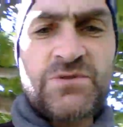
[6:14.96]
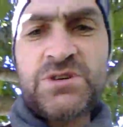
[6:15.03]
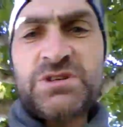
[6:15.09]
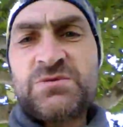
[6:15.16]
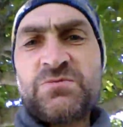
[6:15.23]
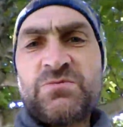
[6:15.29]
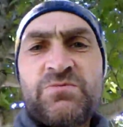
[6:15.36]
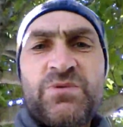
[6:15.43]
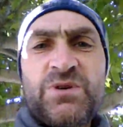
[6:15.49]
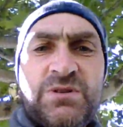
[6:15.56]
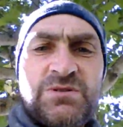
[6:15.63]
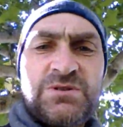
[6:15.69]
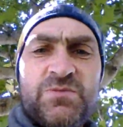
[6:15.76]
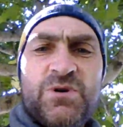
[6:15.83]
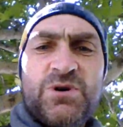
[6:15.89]
just speak,
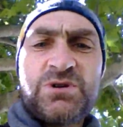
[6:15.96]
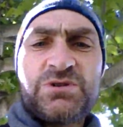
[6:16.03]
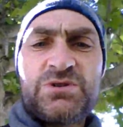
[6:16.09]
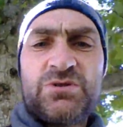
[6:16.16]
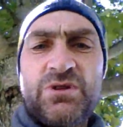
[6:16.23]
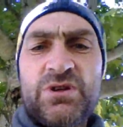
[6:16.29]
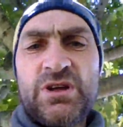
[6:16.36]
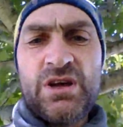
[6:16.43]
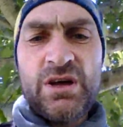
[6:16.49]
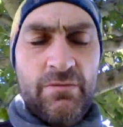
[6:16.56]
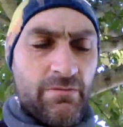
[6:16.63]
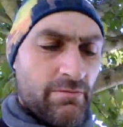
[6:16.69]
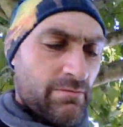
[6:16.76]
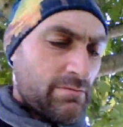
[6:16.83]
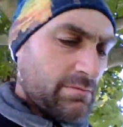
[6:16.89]
spoken to the
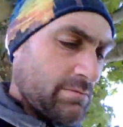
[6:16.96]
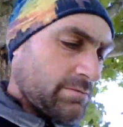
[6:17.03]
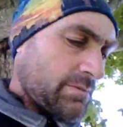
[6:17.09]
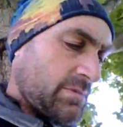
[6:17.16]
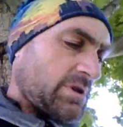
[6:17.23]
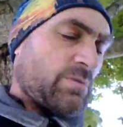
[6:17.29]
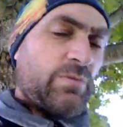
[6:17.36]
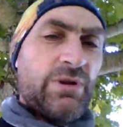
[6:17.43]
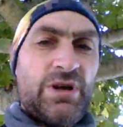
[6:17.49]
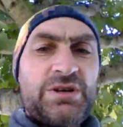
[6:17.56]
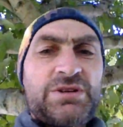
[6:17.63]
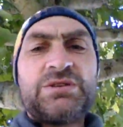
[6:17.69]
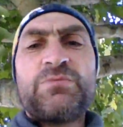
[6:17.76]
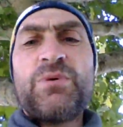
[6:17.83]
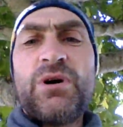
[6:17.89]
um, the
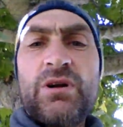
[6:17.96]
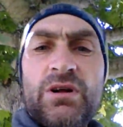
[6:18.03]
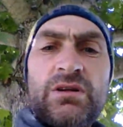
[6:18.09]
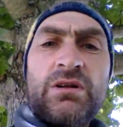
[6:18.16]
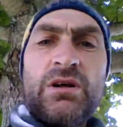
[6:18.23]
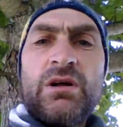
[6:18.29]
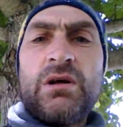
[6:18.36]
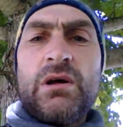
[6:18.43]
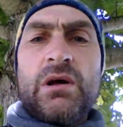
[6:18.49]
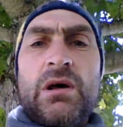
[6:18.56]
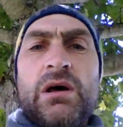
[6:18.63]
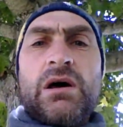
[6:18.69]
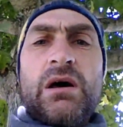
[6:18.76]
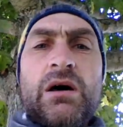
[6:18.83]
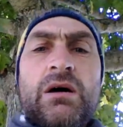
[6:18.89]
police about it.
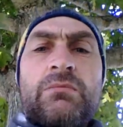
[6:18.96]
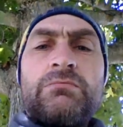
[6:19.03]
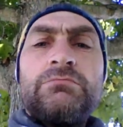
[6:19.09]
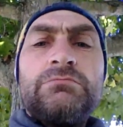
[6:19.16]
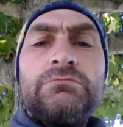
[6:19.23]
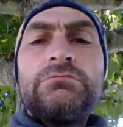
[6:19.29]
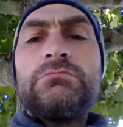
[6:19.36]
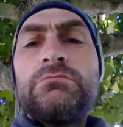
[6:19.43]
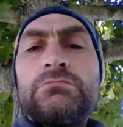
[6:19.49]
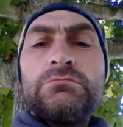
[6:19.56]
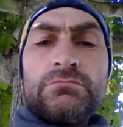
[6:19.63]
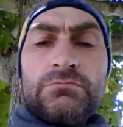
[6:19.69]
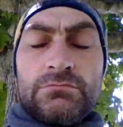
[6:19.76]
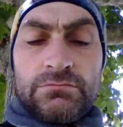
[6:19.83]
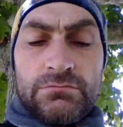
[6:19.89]

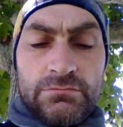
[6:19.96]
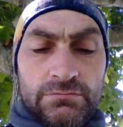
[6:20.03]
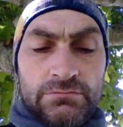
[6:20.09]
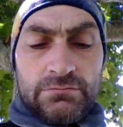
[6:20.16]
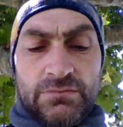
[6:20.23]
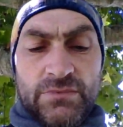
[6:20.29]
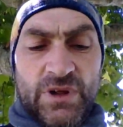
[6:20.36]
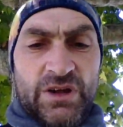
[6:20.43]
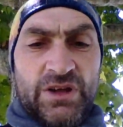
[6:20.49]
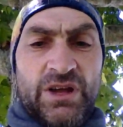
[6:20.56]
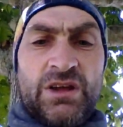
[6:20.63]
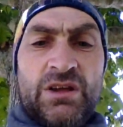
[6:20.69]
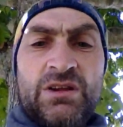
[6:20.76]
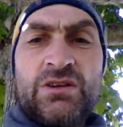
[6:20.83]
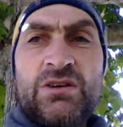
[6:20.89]
Um,
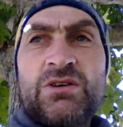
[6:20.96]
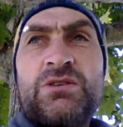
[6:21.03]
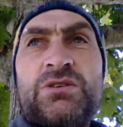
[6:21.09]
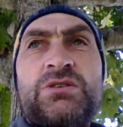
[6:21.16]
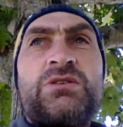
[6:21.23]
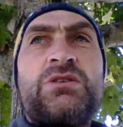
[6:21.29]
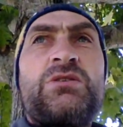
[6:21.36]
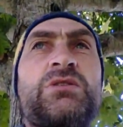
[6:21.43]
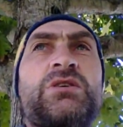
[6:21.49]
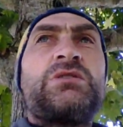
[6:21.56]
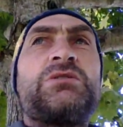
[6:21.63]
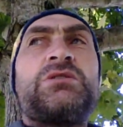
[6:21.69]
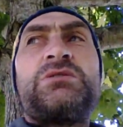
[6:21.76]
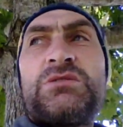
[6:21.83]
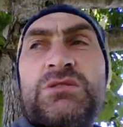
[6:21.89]
again, you know, they
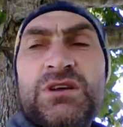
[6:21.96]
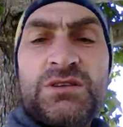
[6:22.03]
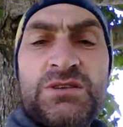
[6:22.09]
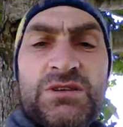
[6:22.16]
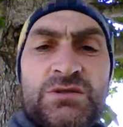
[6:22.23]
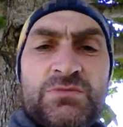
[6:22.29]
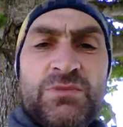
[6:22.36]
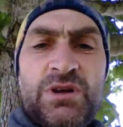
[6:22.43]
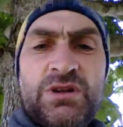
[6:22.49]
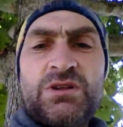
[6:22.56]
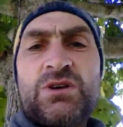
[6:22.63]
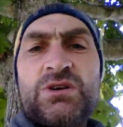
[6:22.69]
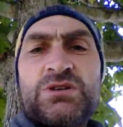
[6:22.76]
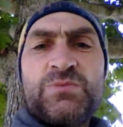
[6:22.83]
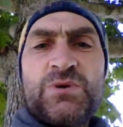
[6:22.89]
just they said to me, you
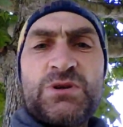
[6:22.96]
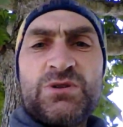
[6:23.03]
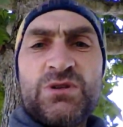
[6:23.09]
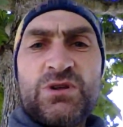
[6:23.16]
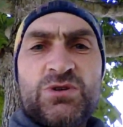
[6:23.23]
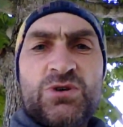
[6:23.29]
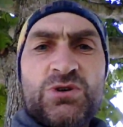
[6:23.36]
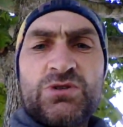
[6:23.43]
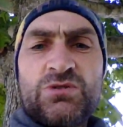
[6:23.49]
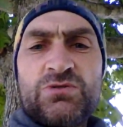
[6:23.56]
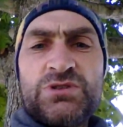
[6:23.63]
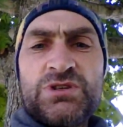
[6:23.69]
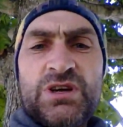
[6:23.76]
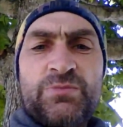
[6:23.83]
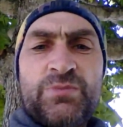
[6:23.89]
know, speak to the doctor
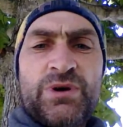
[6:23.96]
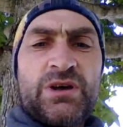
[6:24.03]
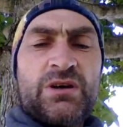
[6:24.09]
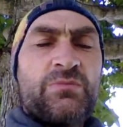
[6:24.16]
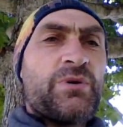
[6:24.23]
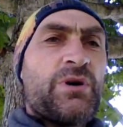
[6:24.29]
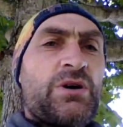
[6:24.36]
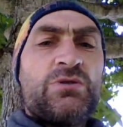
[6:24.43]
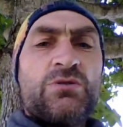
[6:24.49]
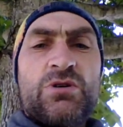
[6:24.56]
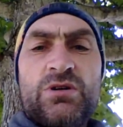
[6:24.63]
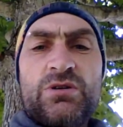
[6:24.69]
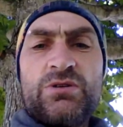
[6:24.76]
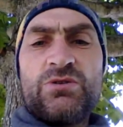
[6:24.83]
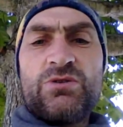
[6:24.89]
and GP about
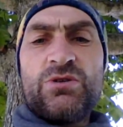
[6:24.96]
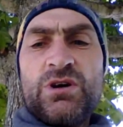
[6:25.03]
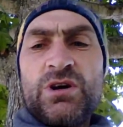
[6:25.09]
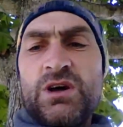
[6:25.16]
your your